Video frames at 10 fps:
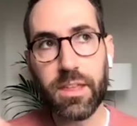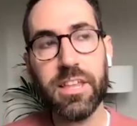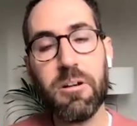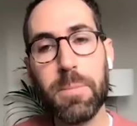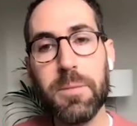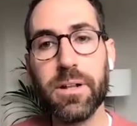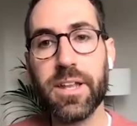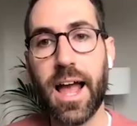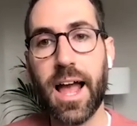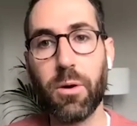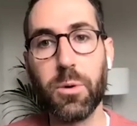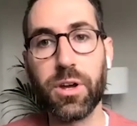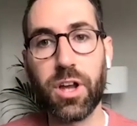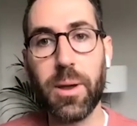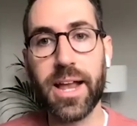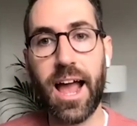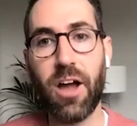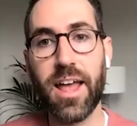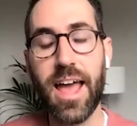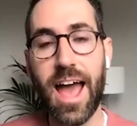there are people now who are going
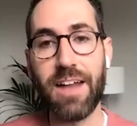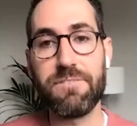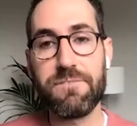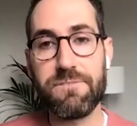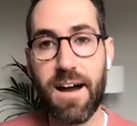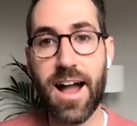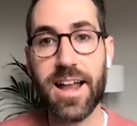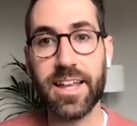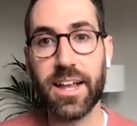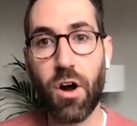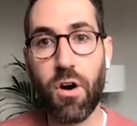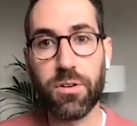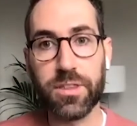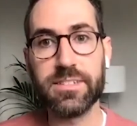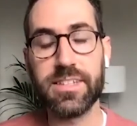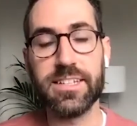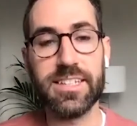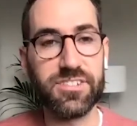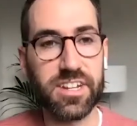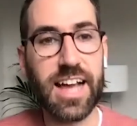out and finding all these
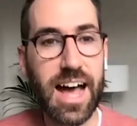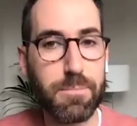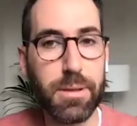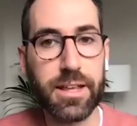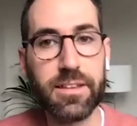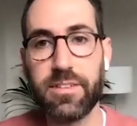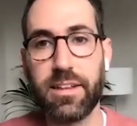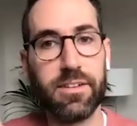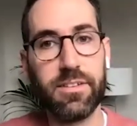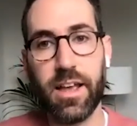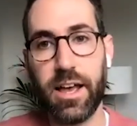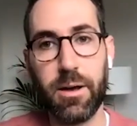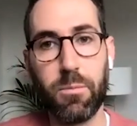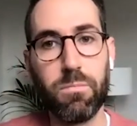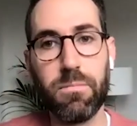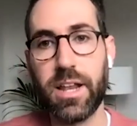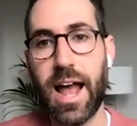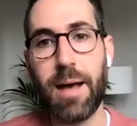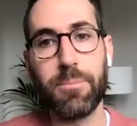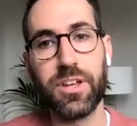essentially hyperlinks and uh, wow.
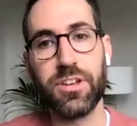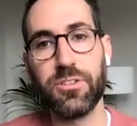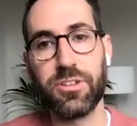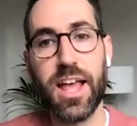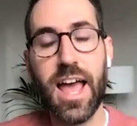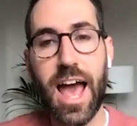uh, apps you can use.